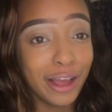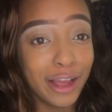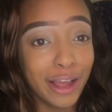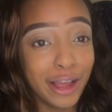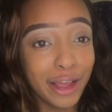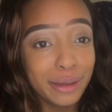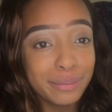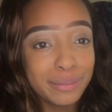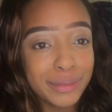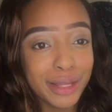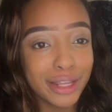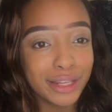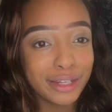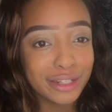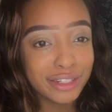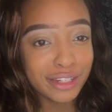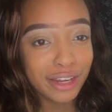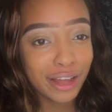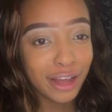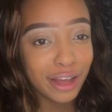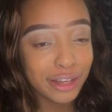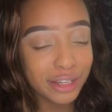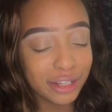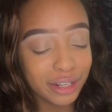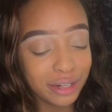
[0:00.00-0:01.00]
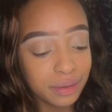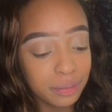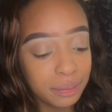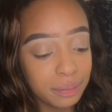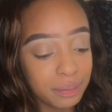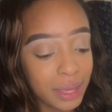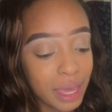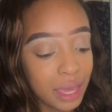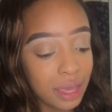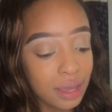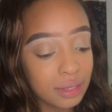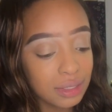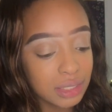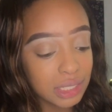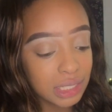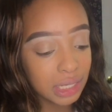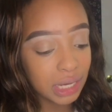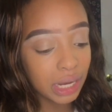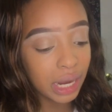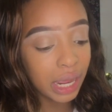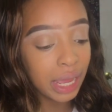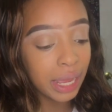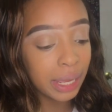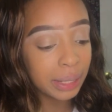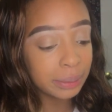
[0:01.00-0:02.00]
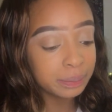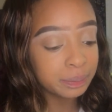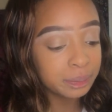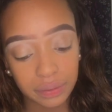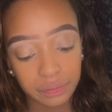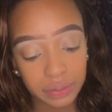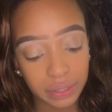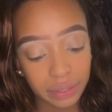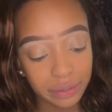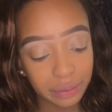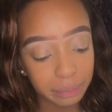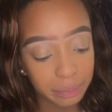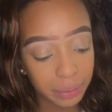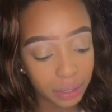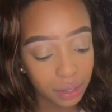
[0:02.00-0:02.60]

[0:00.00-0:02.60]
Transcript: I'm not gonna bake today. I feel like